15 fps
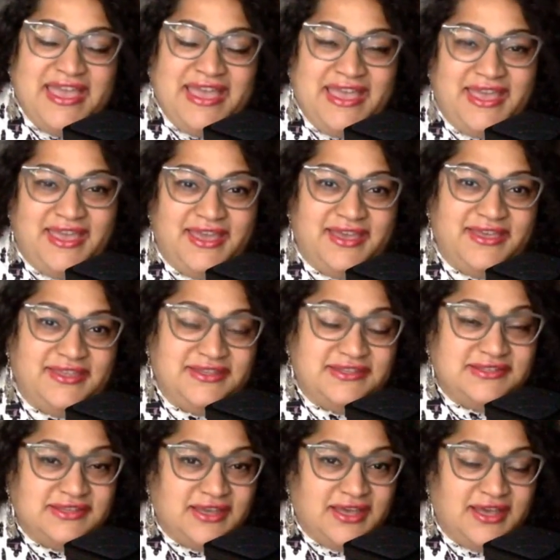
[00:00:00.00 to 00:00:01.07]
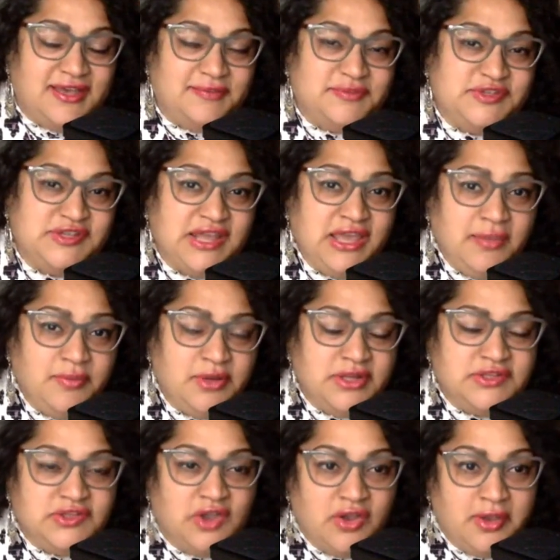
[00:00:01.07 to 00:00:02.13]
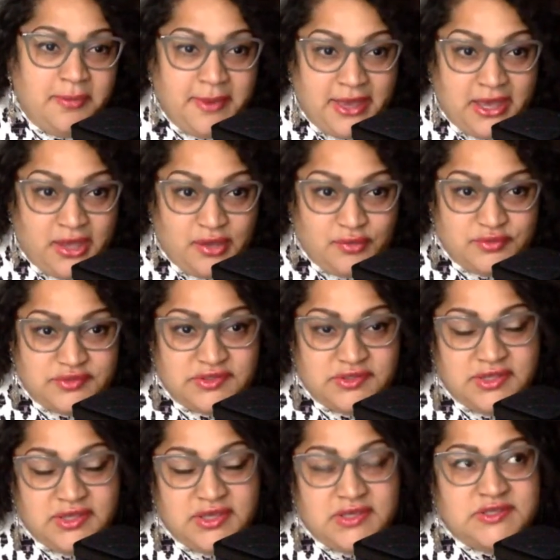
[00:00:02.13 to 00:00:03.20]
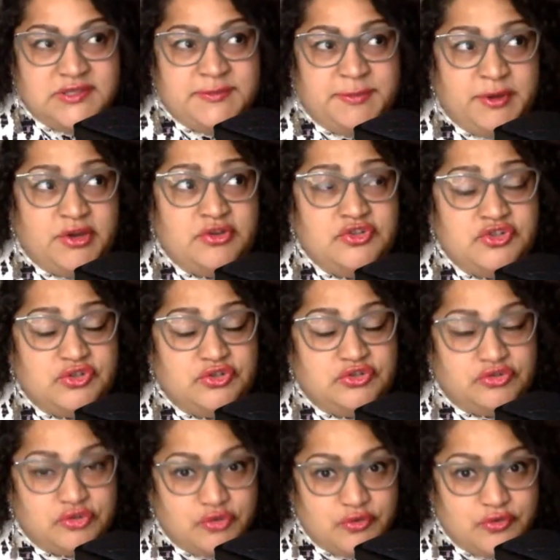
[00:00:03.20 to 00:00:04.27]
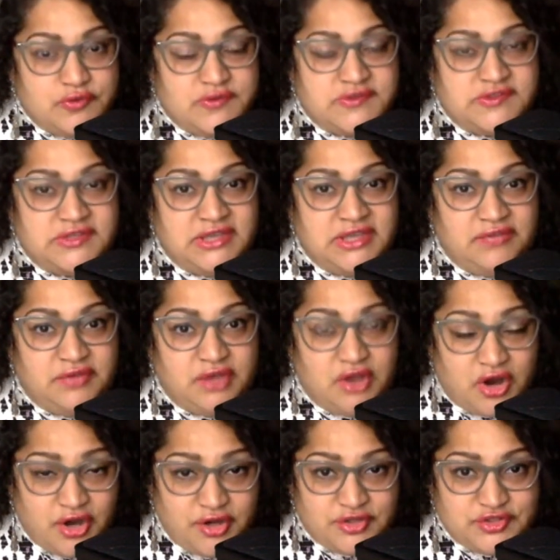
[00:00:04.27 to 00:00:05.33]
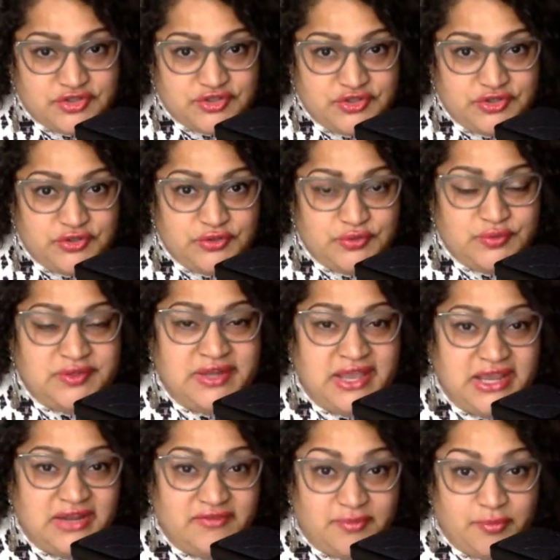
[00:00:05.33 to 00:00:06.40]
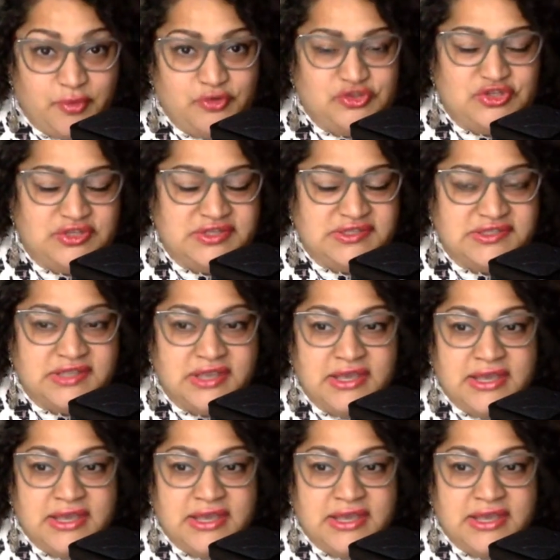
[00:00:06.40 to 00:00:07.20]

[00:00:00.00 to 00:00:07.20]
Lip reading: And today I'm going to talk about spiritual truths in regards to negative emotions.